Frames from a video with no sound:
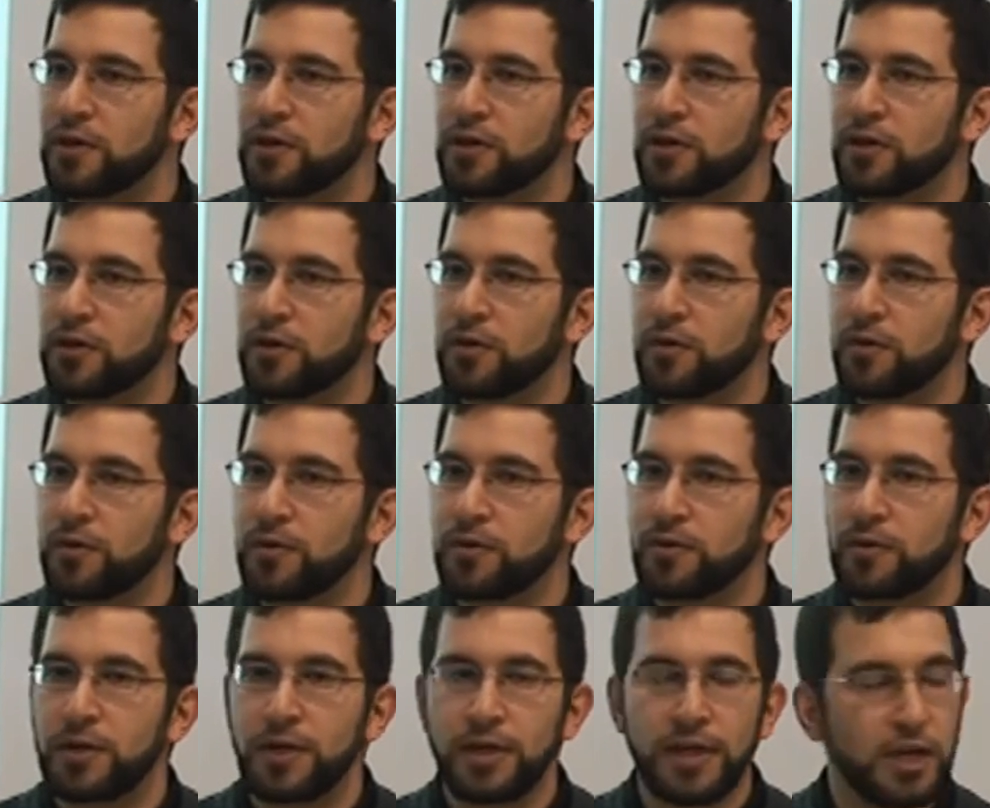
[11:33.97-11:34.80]
you know,
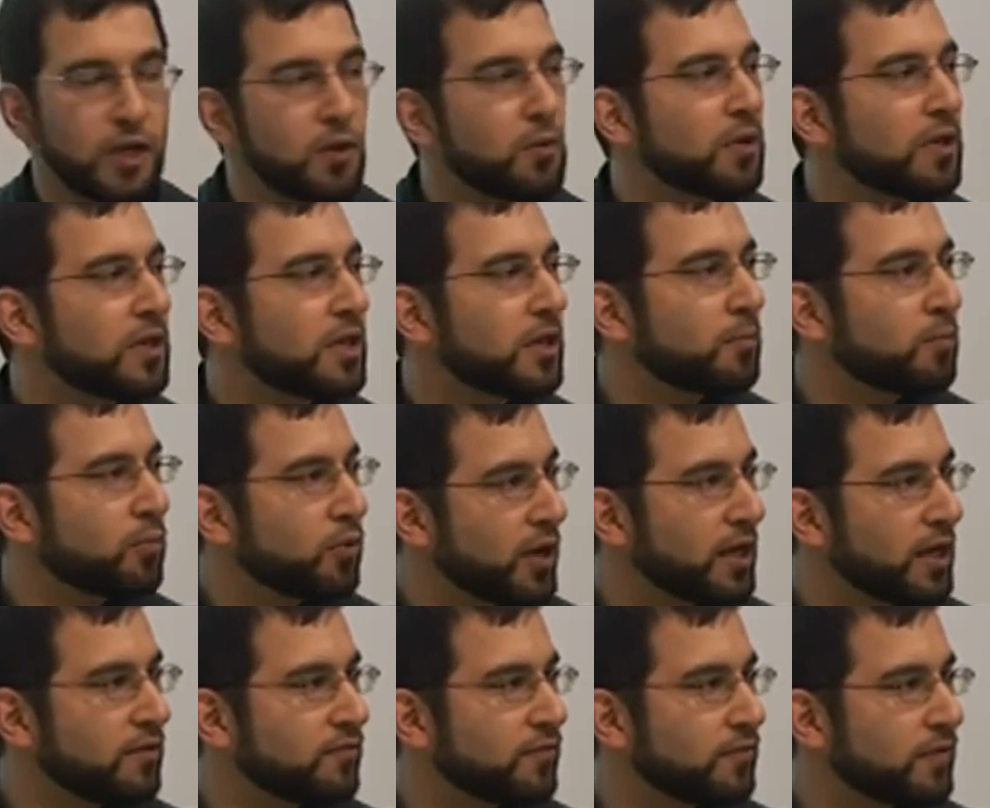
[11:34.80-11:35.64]
equally
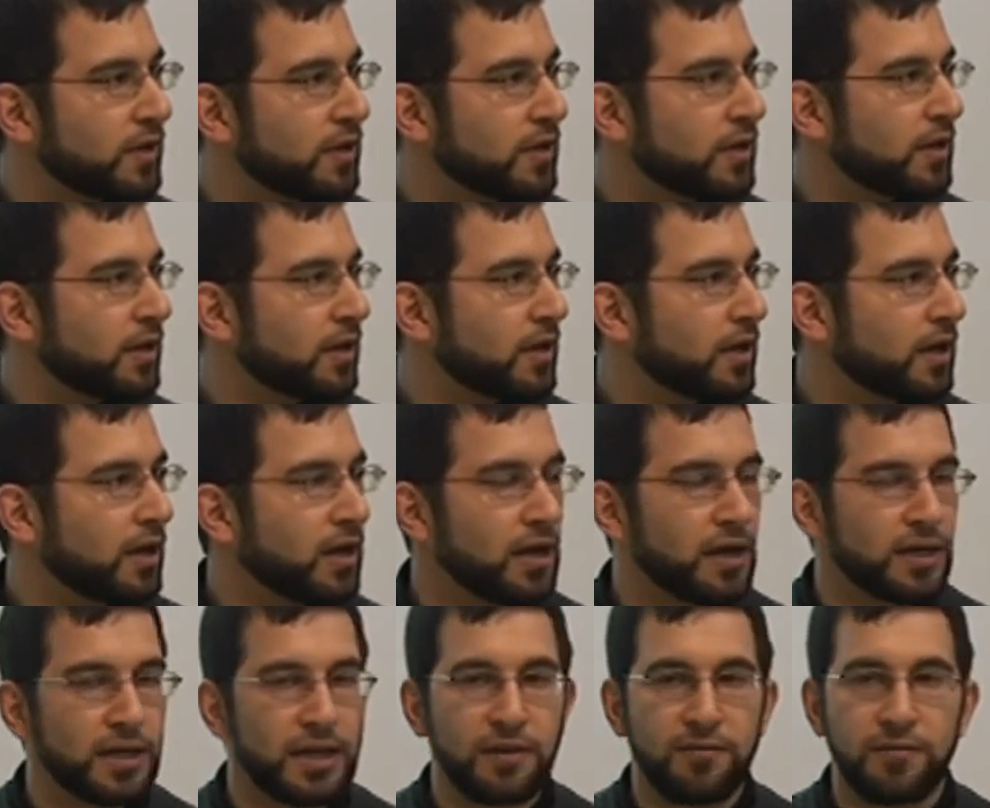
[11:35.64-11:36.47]
brave
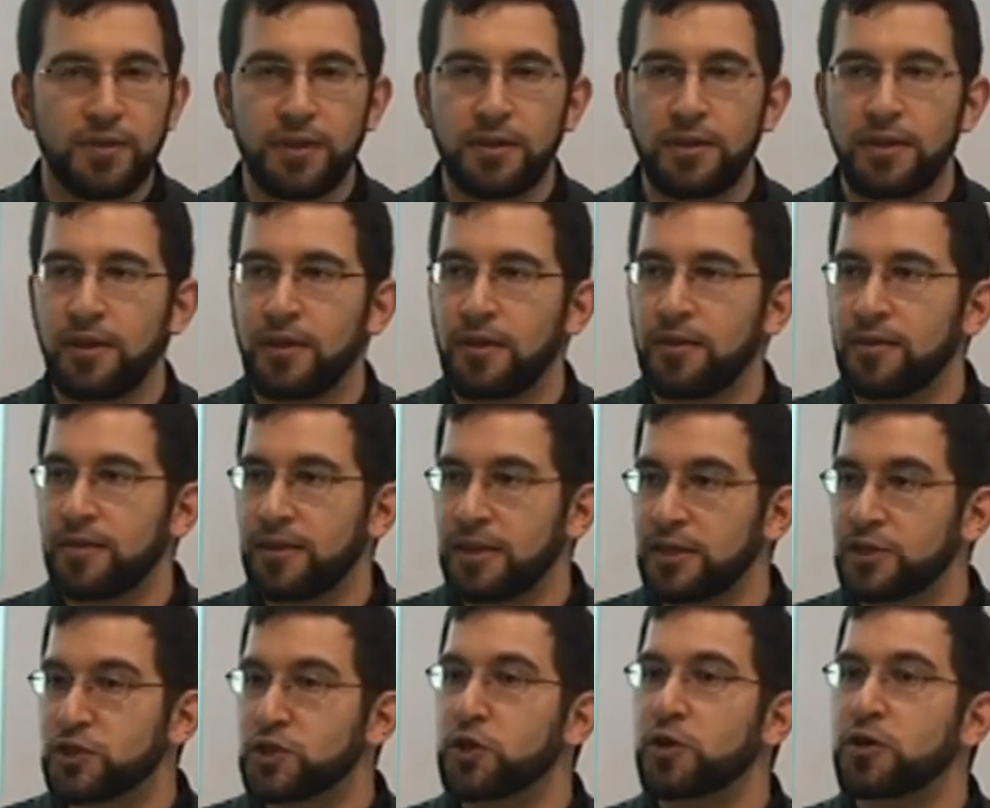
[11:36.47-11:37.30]
given
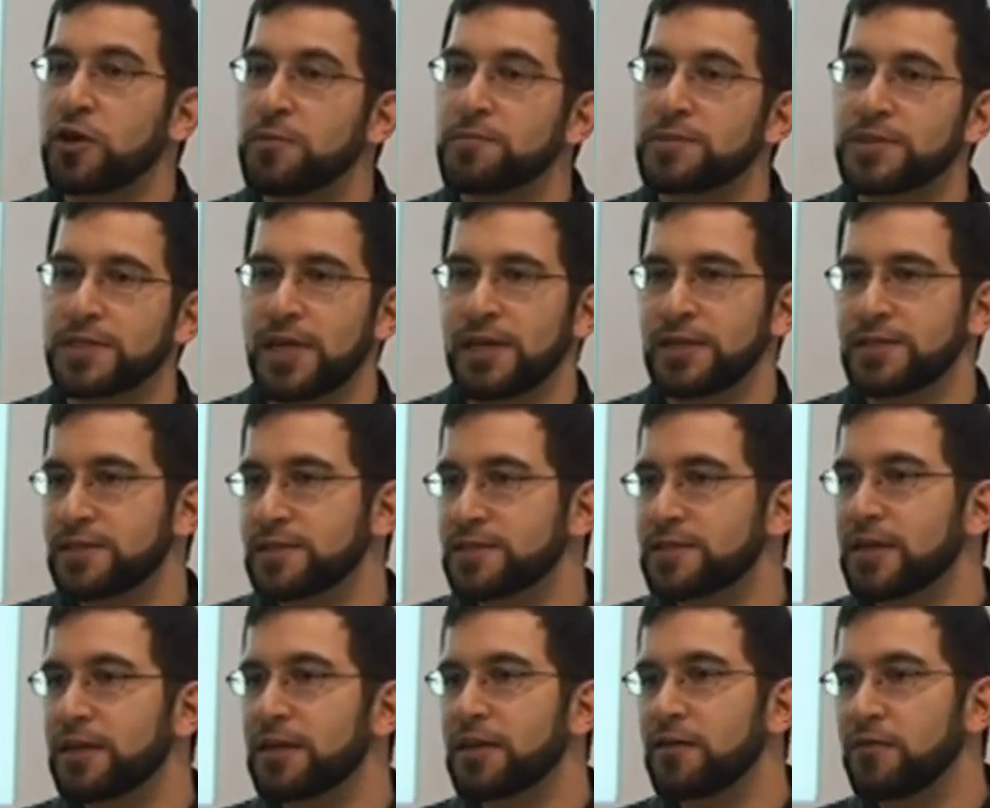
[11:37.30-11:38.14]
the circumstances
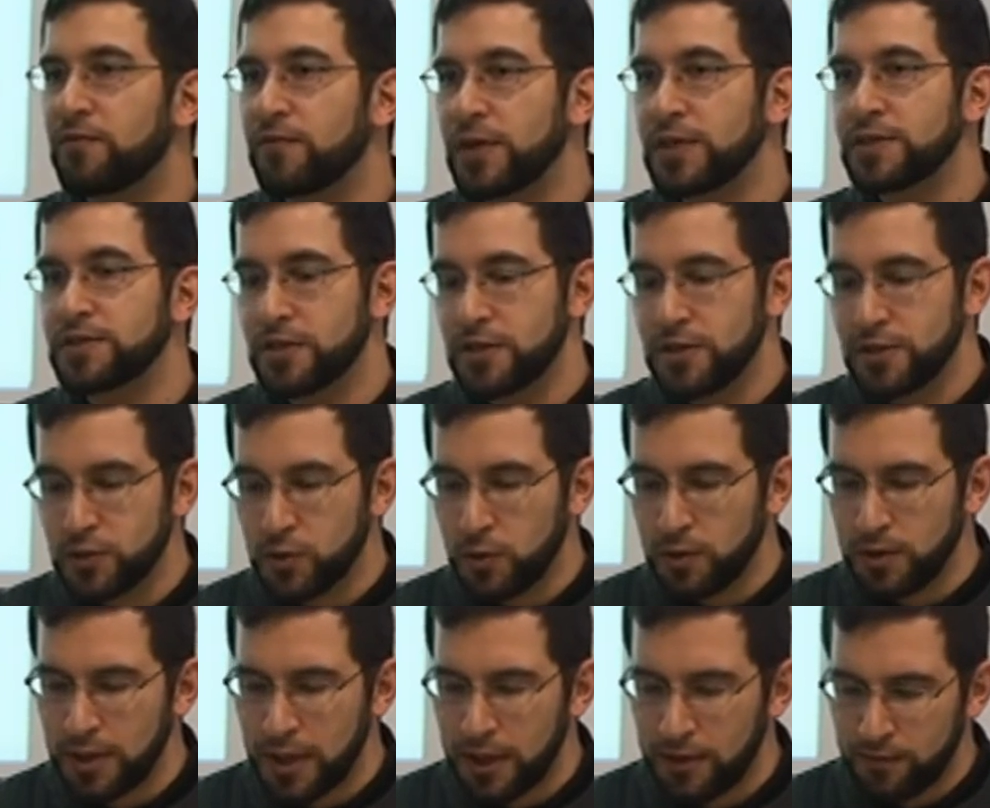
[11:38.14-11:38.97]
that he faced in his
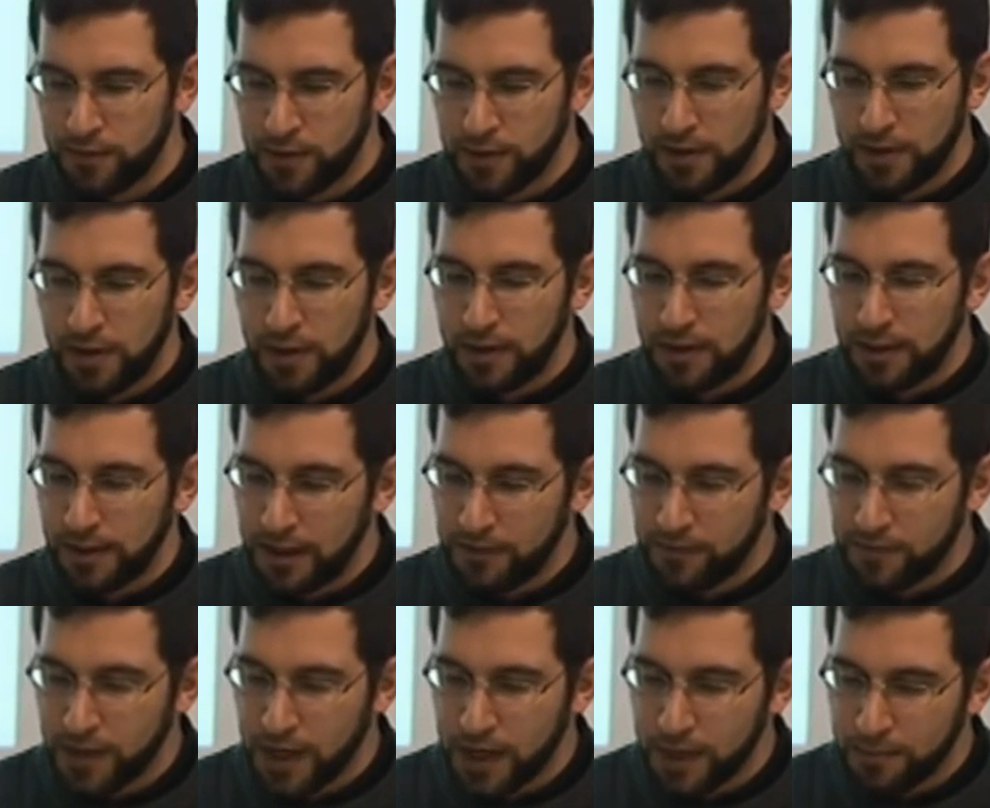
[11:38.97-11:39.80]
own
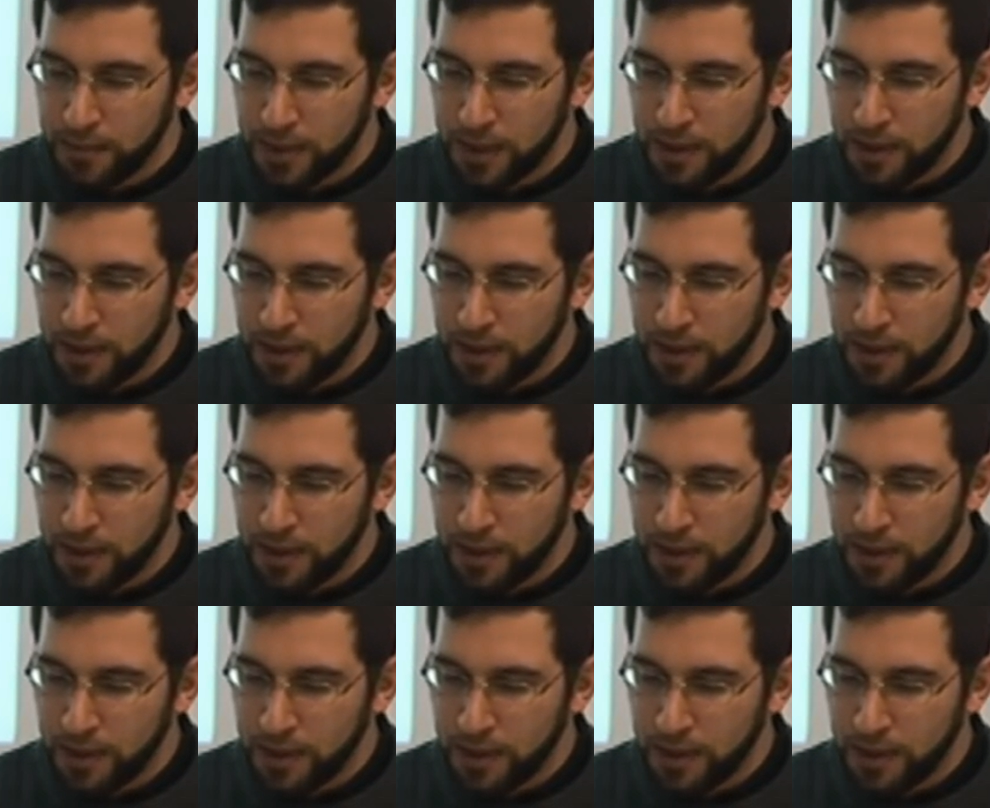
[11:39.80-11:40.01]
lifetime.